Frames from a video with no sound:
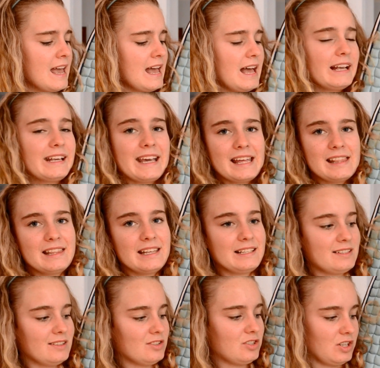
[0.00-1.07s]
Again, this
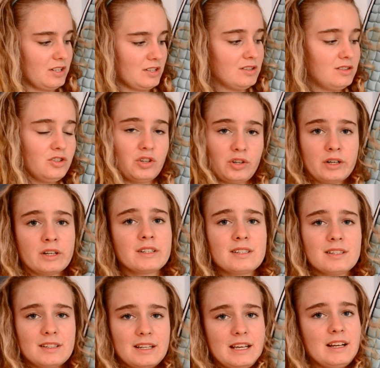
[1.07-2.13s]
is just dirt
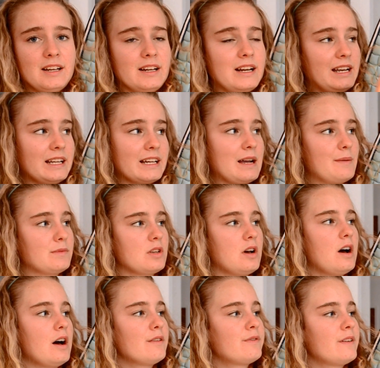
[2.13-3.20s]
here, and it comes
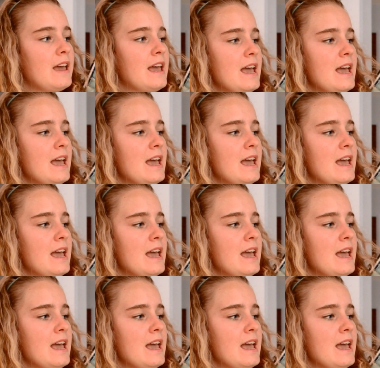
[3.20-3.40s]
off.